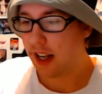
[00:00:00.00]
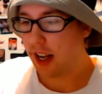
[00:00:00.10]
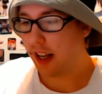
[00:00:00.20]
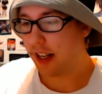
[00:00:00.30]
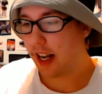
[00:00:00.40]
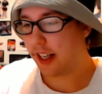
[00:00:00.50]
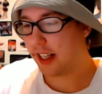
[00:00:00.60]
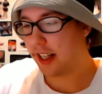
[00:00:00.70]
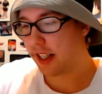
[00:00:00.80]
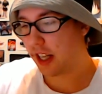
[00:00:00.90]
And that
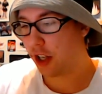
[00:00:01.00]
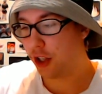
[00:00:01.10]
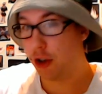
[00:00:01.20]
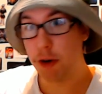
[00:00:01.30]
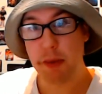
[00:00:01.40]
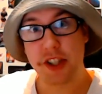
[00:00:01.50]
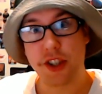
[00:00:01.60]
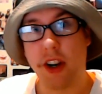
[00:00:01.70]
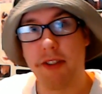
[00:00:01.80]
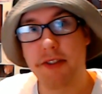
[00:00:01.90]
is
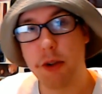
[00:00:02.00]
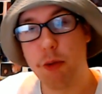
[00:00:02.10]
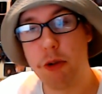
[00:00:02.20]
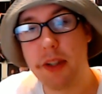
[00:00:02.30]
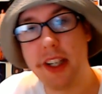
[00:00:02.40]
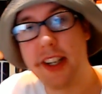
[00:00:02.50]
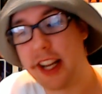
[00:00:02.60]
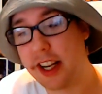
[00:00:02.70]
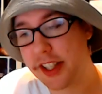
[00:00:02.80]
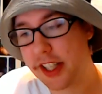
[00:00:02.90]
Ubisoft will be
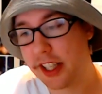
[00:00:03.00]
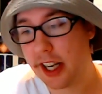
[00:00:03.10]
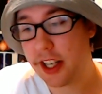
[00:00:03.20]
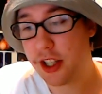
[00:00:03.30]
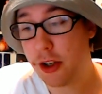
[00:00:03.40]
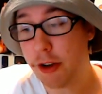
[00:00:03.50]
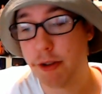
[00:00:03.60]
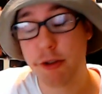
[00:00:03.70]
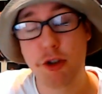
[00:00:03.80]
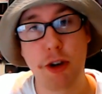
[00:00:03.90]
announcing a
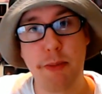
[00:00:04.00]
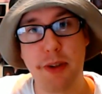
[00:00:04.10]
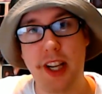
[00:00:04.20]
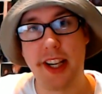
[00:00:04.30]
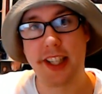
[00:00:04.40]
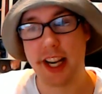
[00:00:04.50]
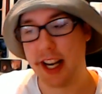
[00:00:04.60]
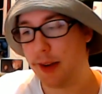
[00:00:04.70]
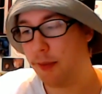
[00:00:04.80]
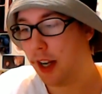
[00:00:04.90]
new AAA
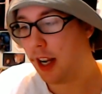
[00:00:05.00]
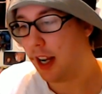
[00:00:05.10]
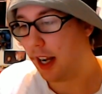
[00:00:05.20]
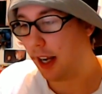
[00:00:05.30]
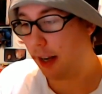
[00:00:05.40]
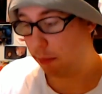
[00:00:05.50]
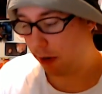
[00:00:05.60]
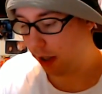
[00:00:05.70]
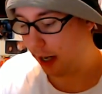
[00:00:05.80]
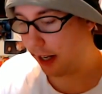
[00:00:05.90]
game
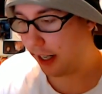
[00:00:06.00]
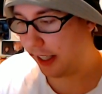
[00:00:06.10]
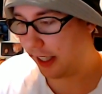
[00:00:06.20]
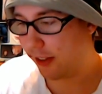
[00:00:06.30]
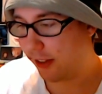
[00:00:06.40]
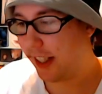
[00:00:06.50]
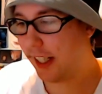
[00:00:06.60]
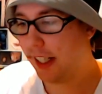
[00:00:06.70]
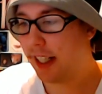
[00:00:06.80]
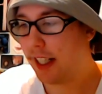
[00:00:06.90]
at E3.
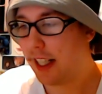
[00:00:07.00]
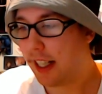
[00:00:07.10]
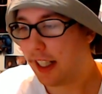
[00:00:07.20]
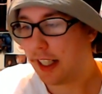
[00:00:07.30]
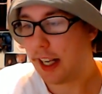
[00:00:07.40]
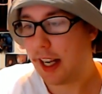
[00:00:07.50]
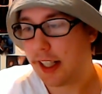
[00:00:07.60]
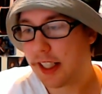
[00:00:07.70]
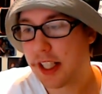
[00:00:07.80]
And this